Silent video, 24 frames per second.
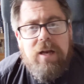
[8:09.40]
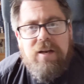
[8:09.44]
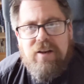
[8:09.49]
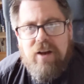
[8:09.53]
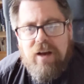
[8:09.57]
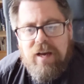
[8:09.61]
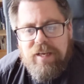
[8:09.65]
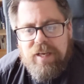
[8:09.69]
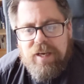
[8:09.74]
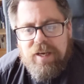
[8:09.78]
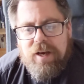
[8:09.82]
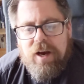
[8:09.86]

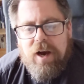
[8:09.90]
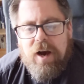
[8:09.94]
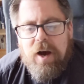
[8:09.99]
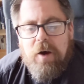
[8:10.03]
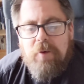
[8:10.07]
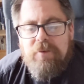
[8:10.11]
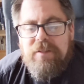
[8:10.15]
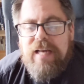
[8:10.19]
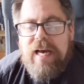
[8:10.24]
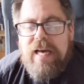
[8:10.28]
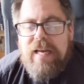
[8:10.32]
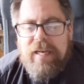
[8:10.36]
Like
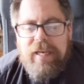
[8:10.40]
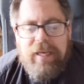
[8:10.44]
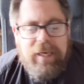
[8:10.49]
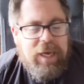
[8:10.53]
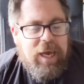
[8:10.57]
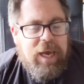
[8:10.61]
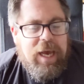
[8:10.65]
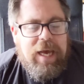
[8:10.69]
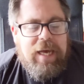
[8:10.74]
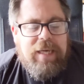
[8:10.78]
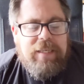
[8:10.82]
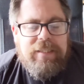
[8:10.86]
Carl,
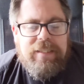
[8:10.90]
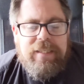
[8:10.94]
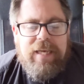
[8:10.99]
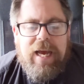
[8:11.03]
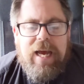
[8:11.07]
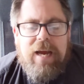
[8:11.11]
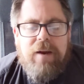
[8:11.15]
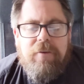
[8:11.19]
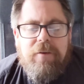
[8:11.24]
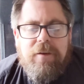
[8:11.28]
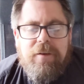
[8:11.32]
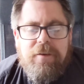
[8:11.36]
Danny, and
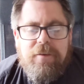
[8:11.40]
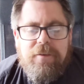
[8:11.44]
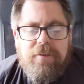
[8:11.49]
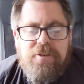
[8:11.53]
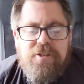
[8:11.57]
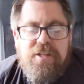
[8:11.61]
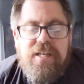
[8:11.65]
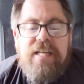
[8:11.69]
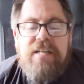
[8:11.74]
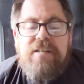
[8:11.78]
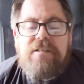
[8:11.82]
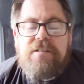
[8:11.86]
Karen,
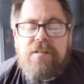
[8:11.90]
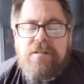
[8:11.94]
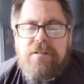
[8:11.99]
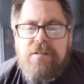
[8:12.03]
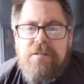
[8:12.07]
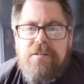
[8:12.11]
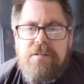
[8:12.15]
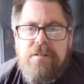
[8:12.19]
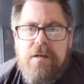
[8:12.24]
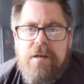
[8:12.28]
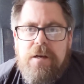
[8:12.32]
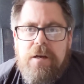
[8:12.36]

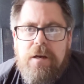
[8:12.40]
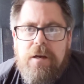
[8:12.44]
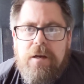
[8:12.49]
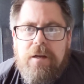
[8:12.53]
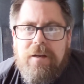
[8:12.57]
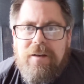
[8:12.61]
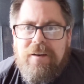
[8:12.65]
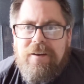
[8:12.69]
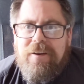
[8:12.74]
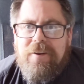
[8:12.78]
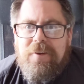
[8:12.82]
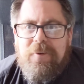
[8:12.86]
Jesus
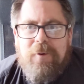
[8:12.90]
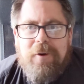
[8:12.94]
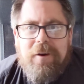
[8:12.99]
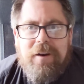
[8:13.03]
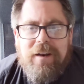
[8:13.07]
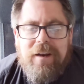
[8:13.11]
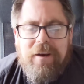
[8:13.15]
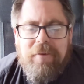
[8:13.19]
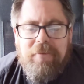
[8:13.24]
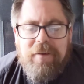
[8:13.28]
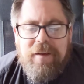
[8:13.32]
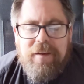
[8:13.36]
learned
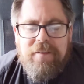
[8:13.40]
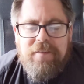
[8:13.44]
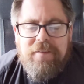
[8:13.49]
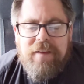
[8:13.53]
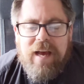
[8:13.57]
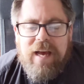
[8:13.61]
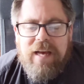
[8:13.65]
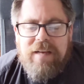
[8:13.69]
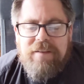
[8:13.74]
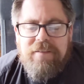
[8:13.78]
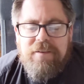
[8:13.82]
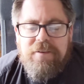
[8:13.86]
what love is
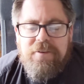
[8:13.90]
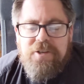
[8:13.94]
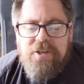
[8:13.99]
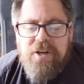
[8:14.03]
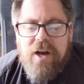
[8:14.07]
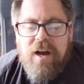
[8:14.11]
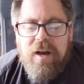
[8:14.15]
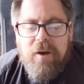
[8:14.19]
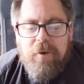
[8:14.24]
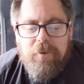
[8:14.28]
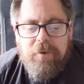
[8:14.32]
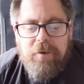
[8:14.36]
as a
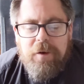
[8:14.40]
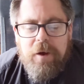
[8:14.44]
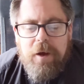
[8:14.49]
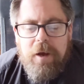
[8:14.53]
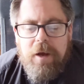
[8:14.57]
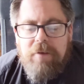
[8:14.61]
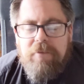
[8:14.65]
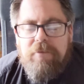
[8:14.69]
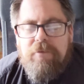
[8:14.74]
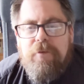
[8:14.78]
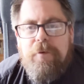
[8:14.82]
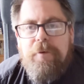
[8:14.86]
child
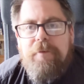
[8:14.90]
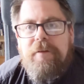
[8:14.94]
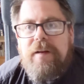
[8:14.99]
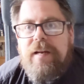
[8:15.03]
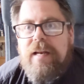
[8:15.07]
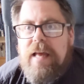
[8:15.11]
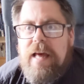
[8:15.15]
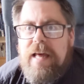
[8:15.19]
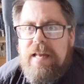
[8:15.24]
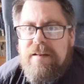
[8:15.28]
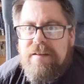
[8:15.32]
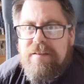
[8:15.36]
through the
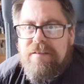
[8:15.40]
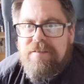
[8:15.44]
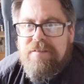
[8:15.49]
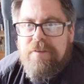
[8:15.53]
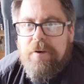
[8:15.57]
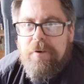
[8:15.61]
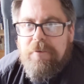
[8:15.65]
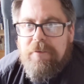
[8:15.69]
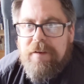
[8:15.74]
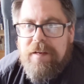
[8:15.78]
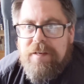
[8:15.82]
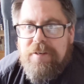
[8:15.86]
lens
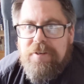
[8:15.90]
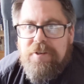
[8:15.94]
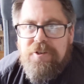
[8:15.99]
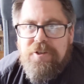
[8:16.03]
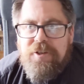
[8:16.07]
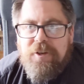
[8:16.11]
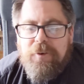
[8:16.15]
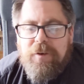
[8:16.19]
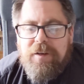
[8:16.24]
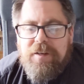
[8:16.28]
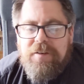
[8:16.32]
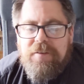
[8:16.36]
of his
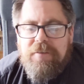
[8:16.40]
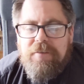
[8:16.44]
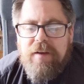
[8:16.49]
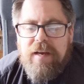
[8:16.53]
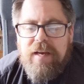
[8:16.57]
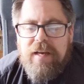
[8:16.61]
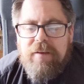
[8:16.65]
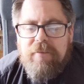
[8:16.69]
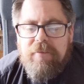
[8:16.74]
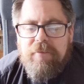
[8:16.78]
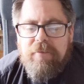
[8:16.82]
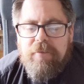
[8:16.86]
Jewish
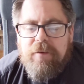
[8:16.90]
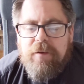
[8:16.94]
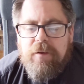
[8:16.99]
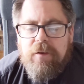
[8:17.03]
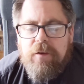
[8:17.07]
faith.